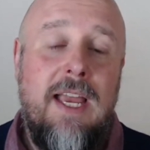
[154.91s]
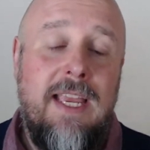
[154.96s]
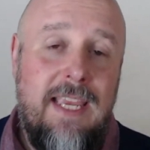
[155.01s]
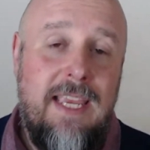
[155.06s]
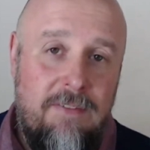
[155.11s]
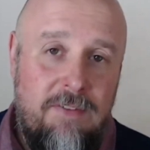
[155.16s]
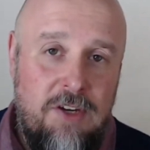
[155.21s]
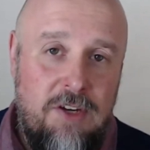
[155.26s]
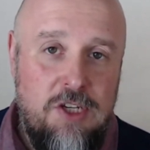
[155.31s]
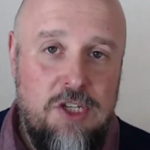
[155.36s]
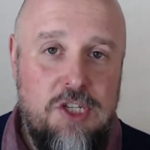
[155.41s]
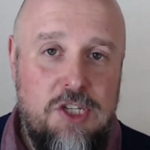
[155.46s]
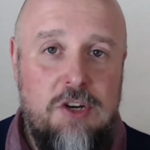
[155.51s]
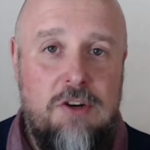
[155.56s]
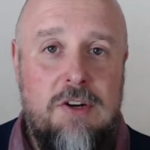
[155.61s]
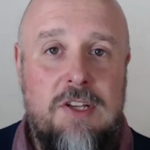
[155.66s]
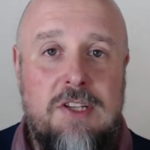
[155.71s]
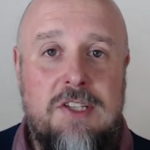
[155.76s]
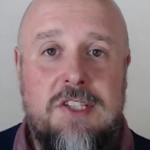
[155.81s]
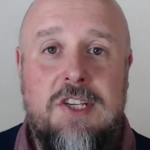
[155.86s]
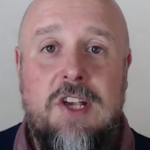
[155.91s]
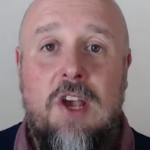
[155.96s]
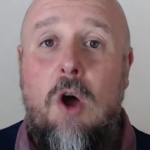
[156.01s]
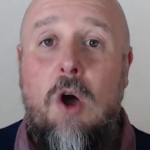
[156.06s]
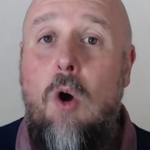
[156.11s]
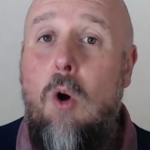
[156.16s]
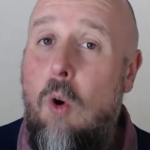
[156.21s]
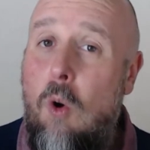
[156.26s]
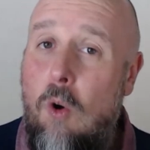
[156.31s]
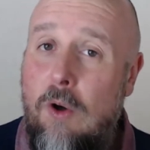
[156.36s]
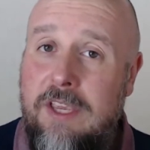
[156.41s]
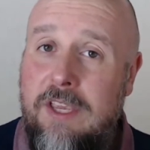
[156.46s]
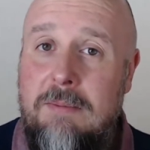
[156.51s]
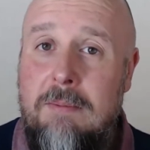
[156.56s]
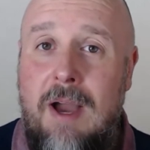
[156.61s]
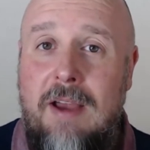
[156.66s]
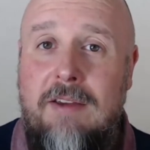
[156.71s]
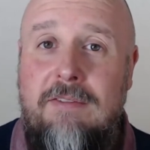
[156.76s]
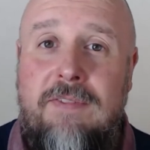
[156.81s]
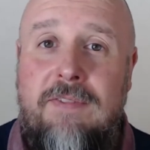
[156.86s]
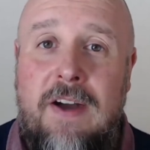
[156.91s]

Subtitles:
giving you students, or you might